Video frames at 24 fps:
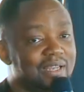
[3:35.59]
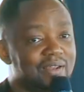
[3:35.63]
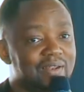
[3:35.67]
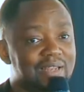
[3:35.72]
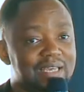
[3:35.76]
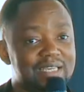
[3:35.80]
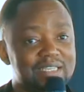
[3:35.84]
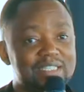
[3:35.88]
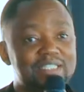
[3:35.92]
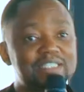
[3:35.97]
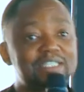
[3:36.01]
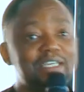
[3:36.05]

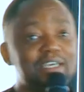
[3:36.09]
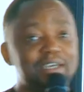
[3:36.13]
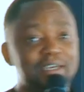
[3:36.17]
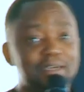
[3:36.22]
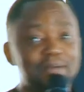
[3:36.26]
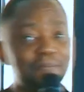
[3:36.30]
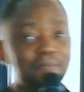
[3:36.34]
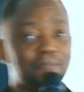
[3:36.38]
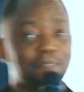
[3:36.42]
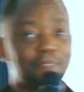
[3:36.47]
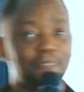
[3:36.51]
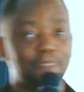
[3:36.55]
last year,
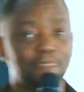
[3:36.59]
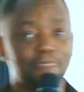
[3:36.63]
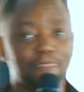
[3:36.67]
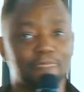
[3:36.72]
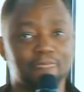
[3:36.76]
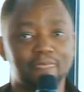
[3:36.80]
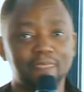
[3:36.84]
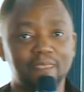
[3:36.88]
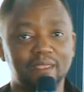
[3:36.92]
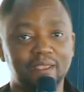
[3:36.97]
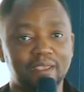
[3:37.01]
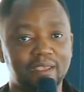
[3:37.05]

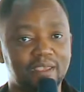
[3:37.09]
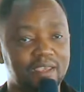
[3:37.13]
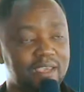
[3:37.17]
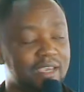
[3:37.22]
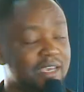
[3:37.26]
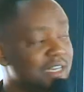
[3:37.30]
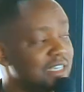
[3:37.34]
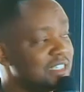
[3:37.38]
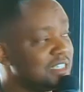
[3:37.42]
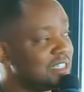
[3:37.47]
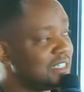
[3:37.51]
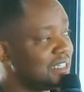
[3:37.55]

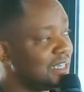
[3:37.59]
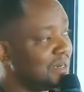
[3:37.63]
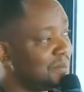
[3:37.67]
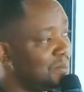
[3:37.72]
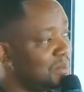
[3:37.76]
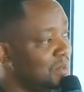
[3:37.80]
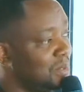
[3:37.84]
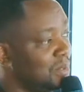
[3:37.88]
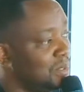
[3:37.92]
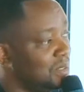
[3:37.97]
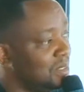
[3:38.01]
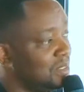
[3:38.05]
NRG
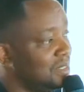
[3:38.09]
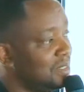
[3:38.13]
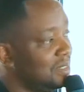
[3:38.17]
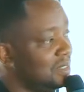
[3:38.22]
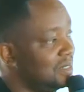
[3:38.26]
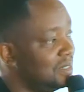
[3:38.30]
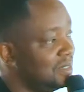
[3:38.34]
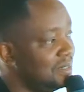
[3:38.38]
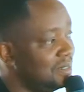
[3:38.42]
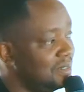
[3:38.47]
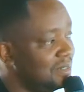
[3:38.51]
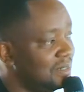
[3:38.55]
doubled
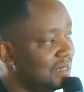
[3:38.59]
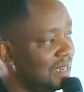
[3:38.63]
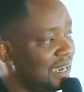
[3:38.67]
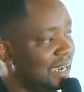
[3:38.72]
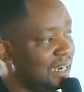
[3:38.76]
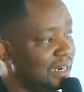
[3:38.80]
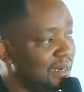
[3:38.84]
her